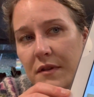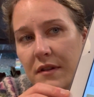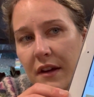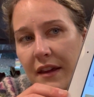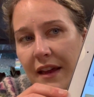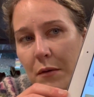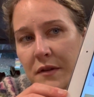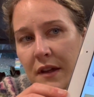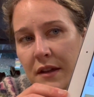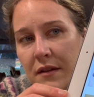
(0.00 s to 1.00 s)
like that one's
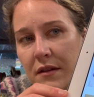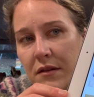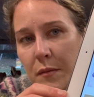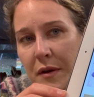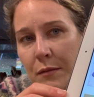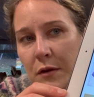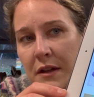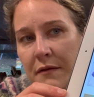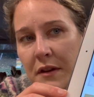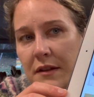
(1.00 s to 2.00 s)
there's a big
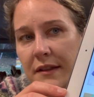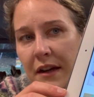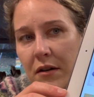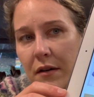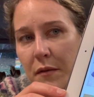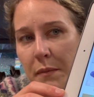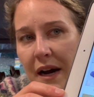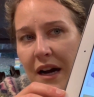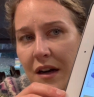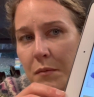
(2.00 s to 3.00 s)
motif on the center of the
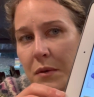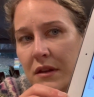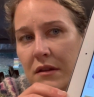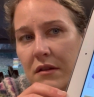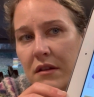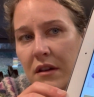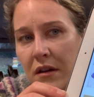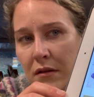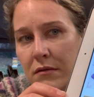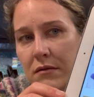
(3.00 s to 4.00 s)
back, but you
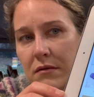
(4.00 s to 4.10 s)
know,